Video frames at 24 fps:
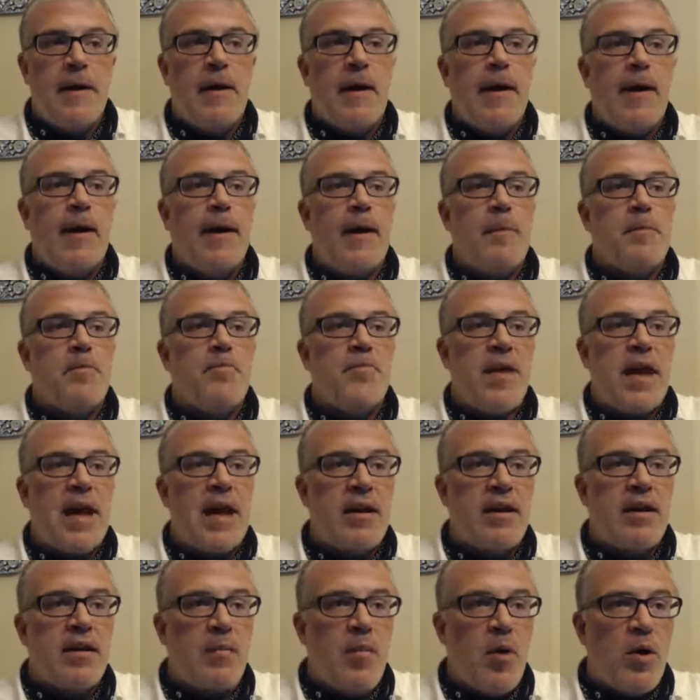
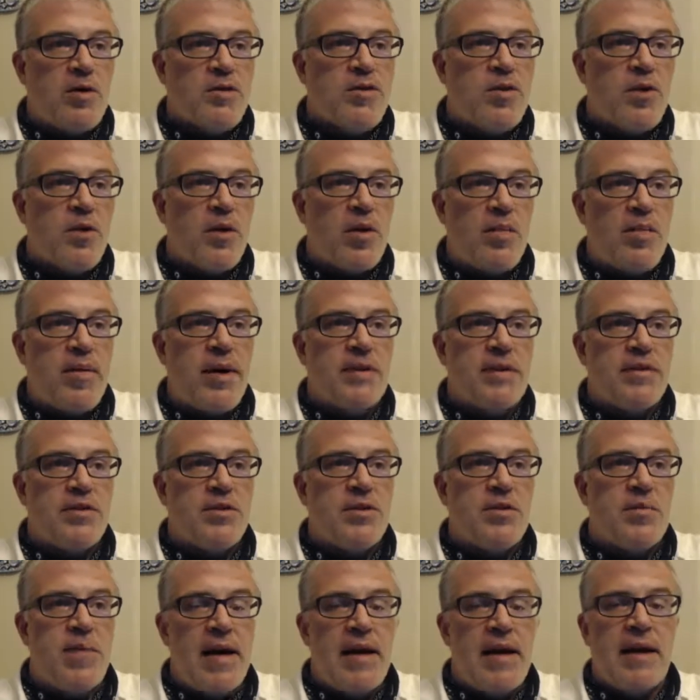And I'm also committed
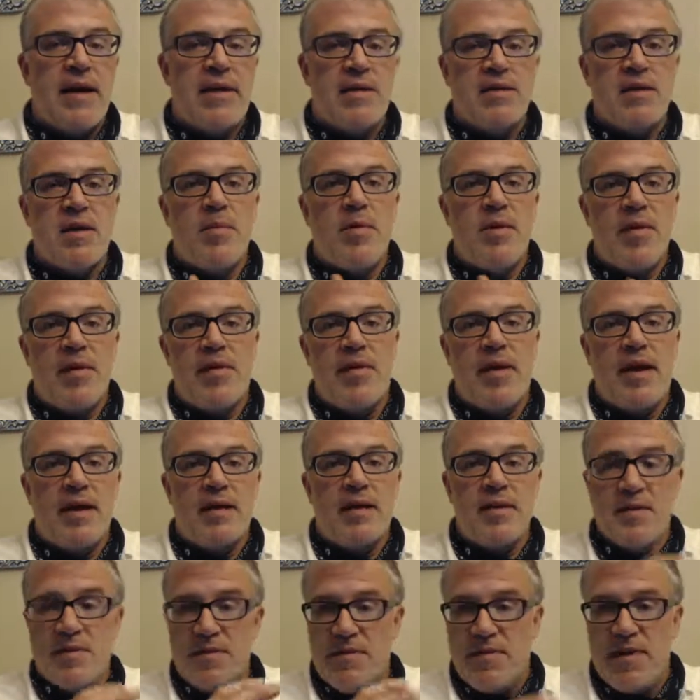to making some of the
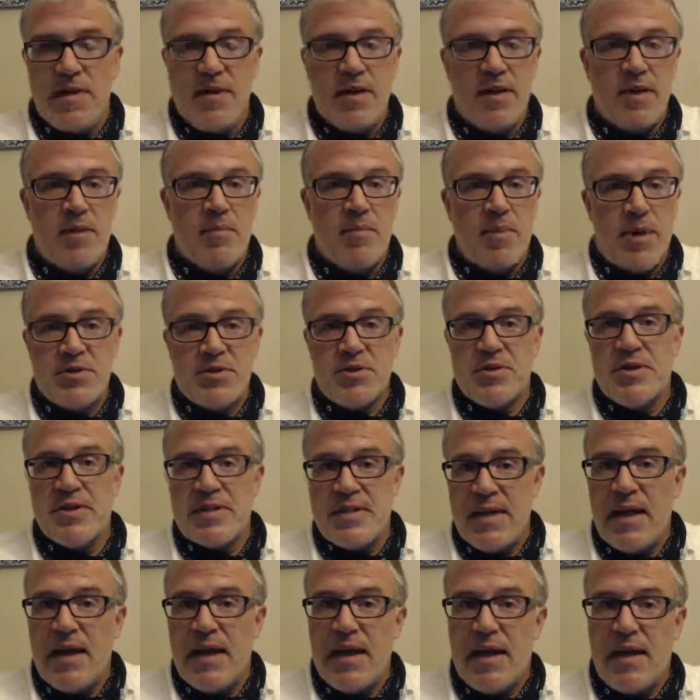things very much the
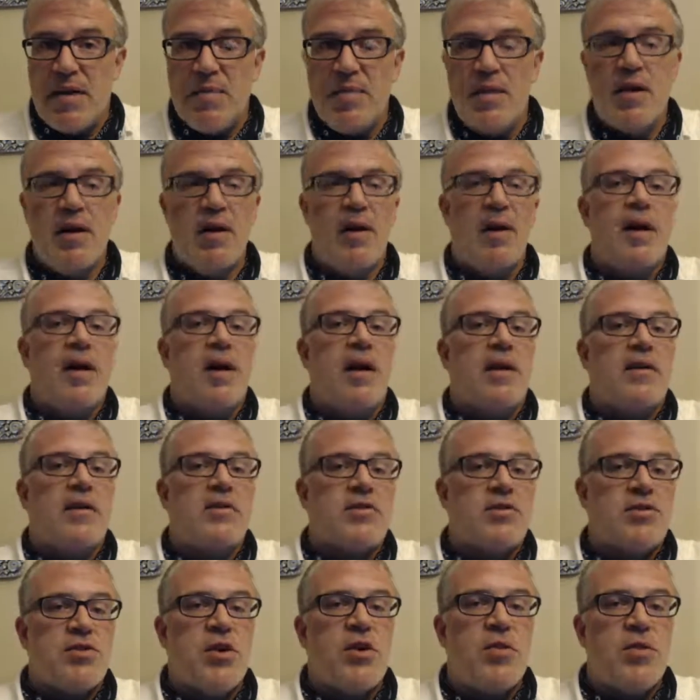same
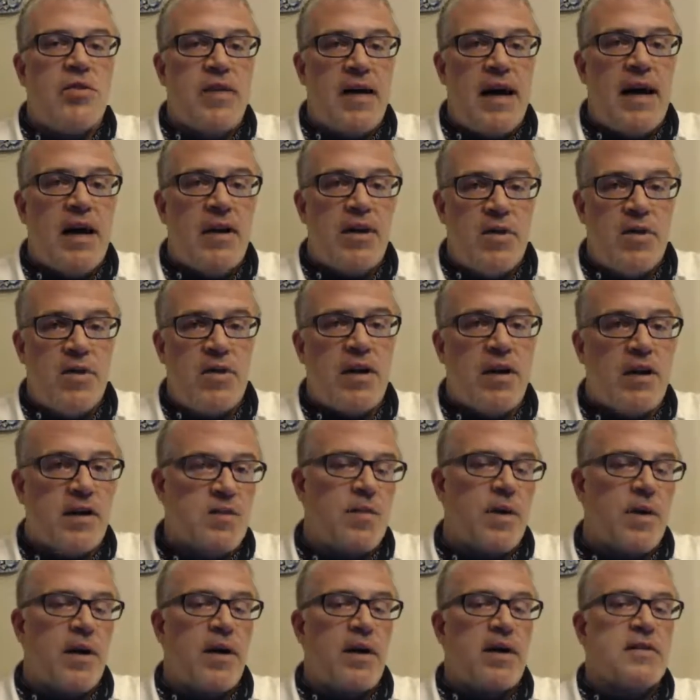so that you can
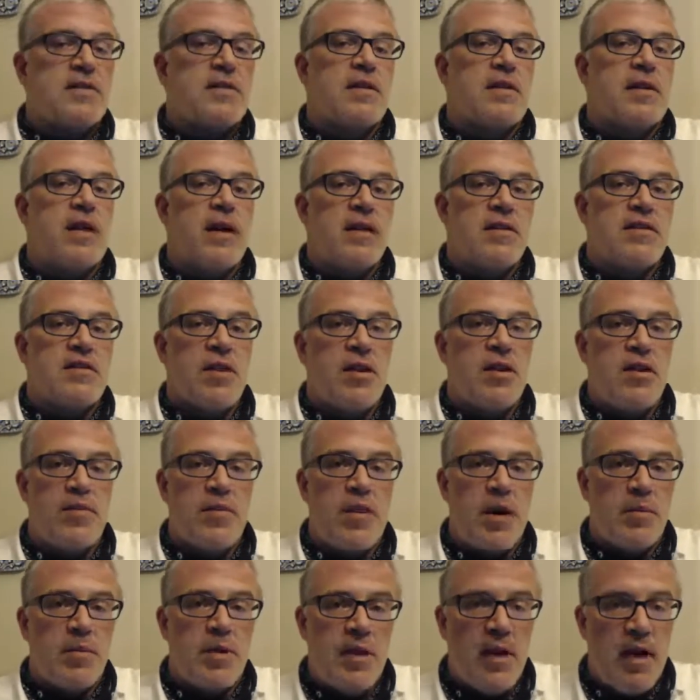experience the things that you've
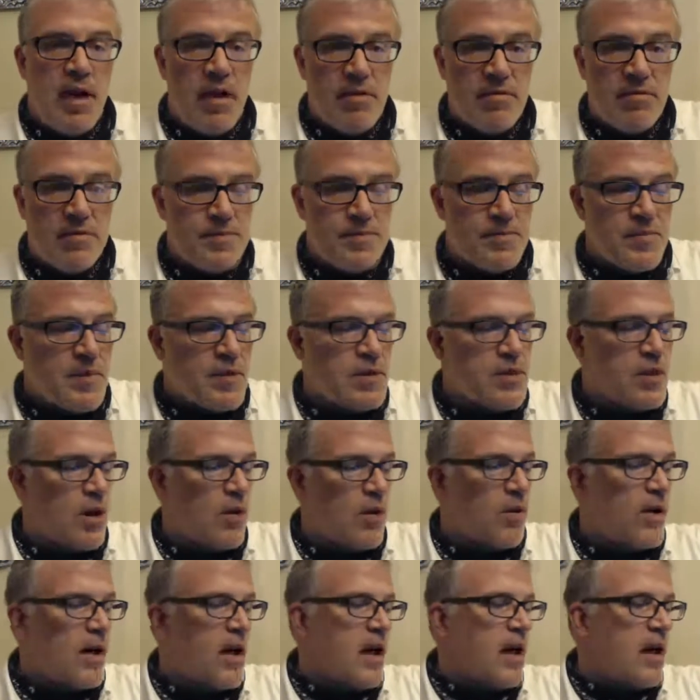come to love.
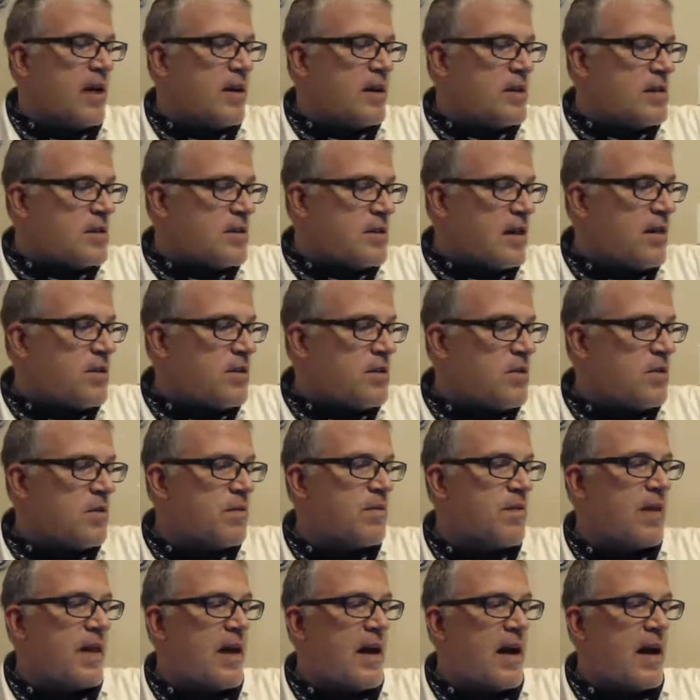So stay tuned
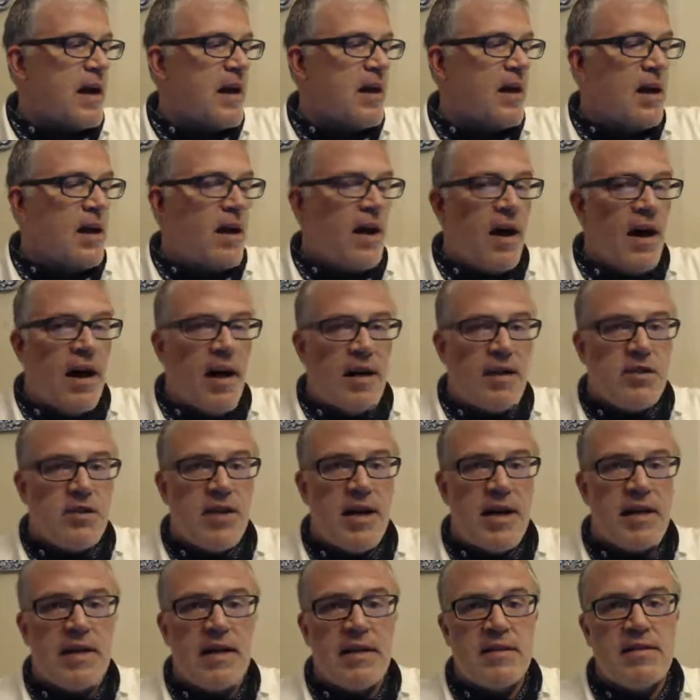for that.
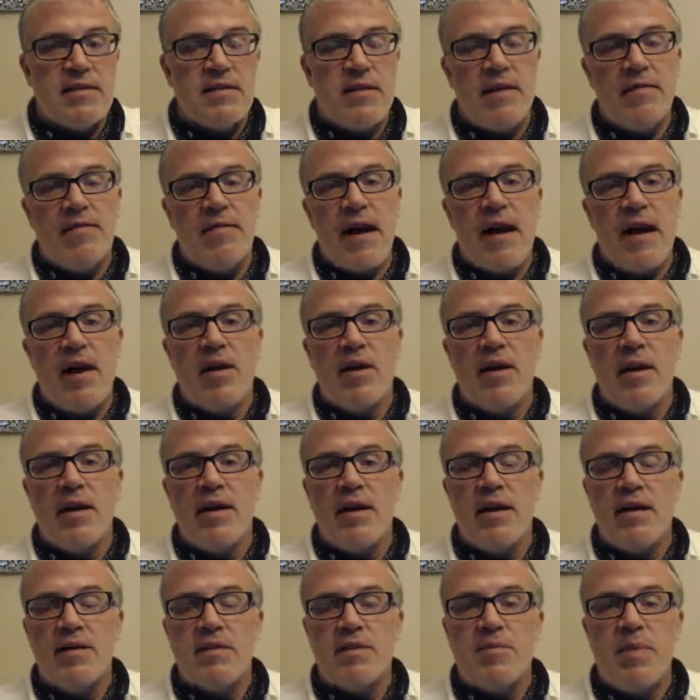Check that stuff out,
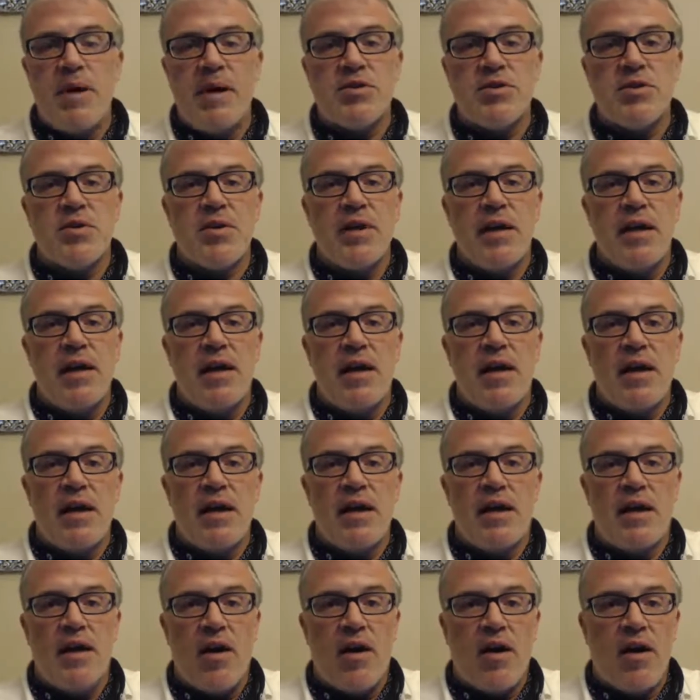especially
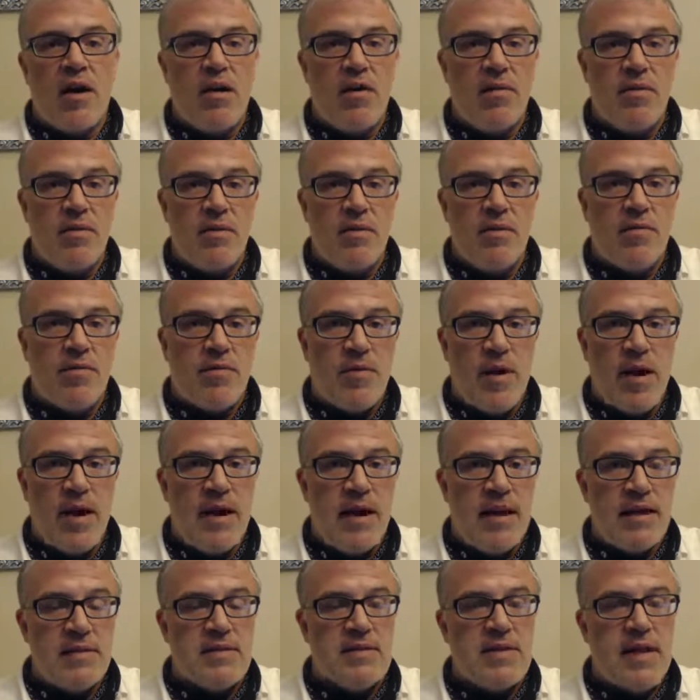our
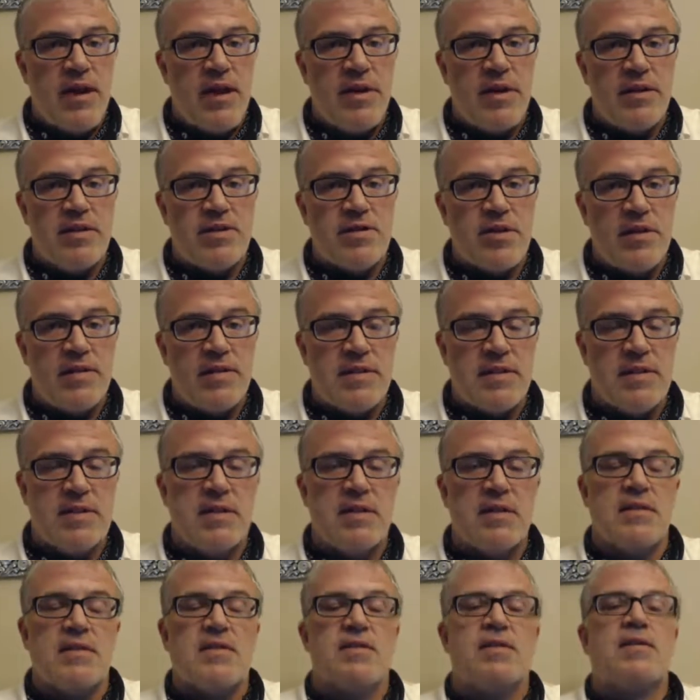Friday and Saturday
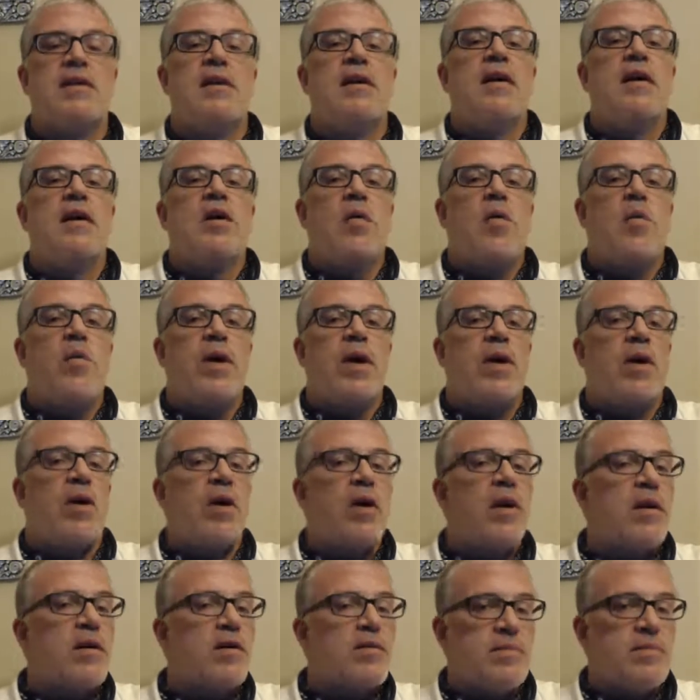services. We
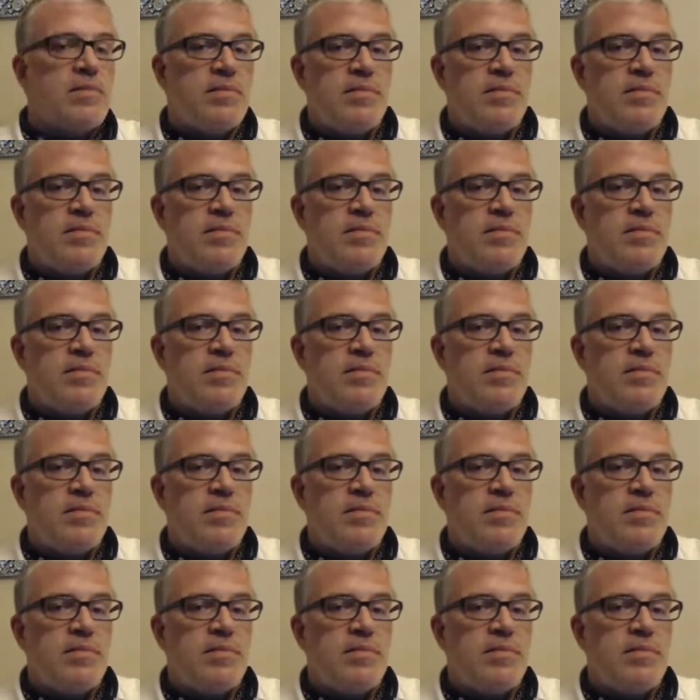are